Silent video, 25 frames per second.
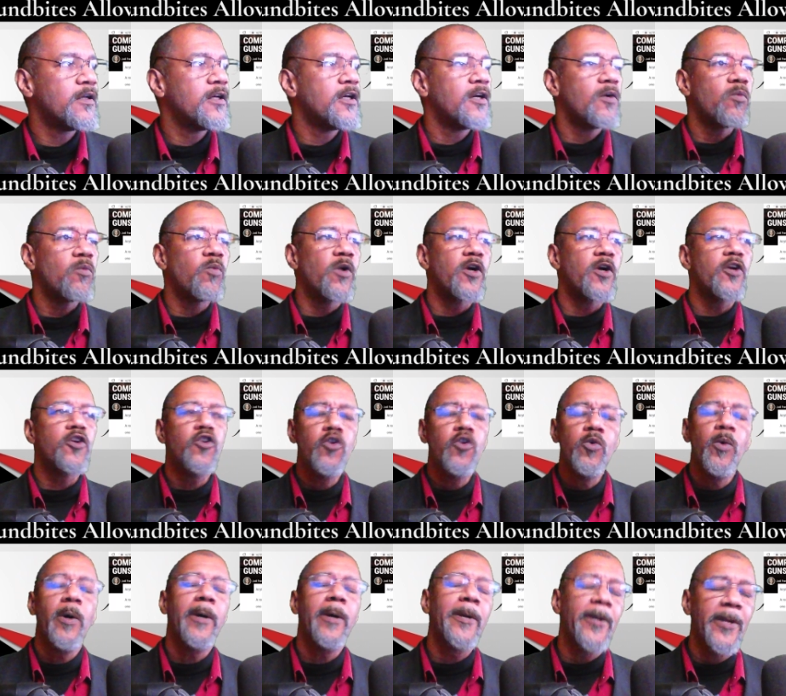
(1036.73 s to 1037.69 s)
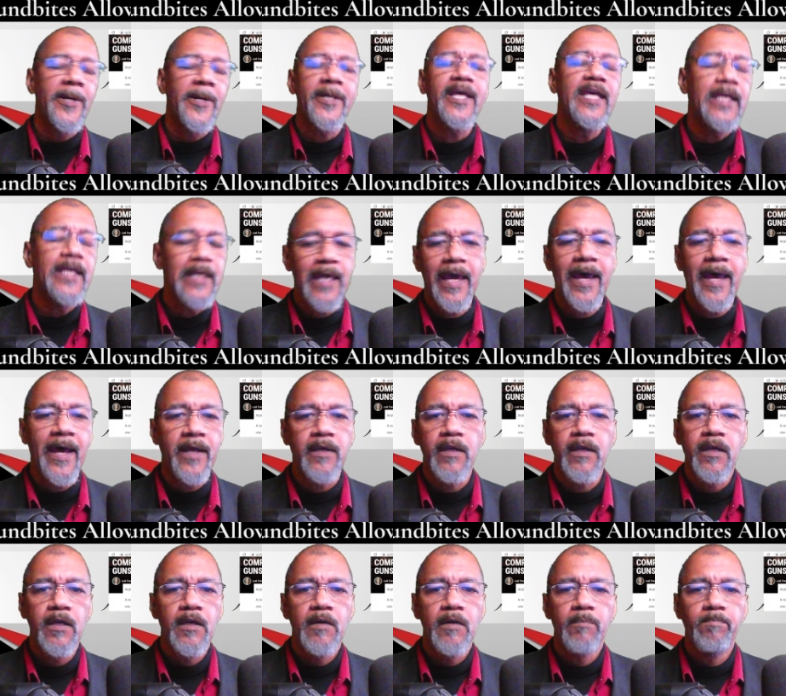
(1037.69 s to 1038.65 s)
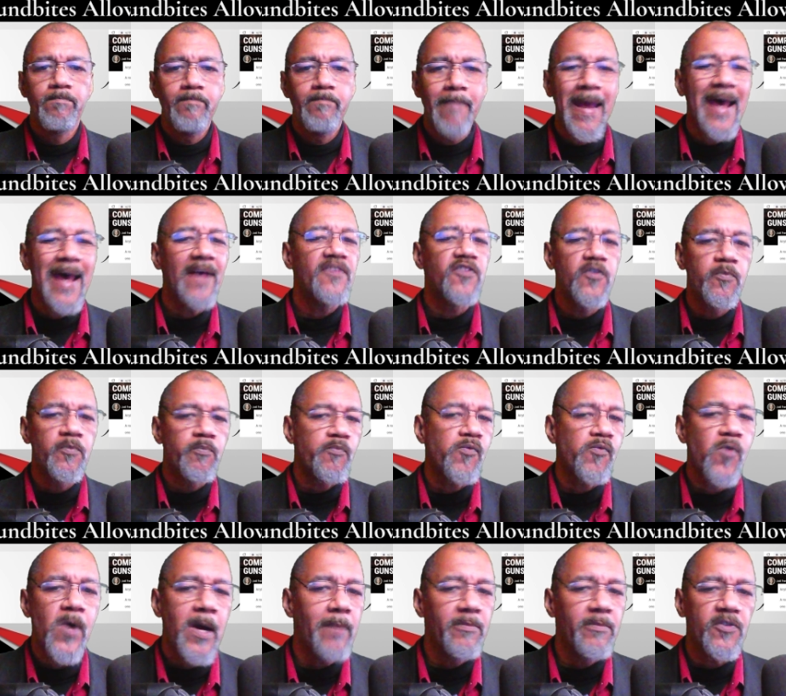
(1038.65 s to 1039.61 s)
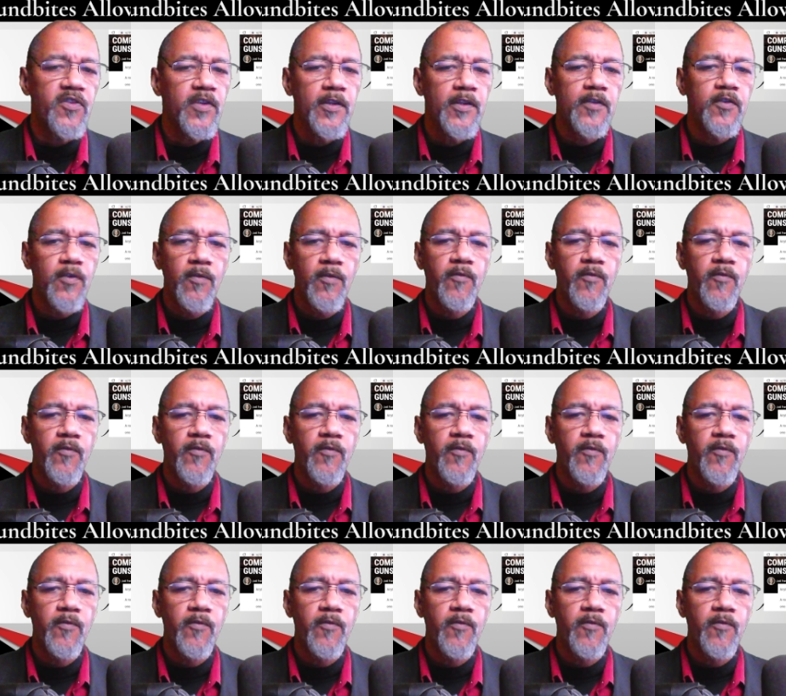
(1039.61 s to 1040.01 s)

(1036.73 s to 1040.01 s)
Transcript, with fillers: where you are looking at massive promises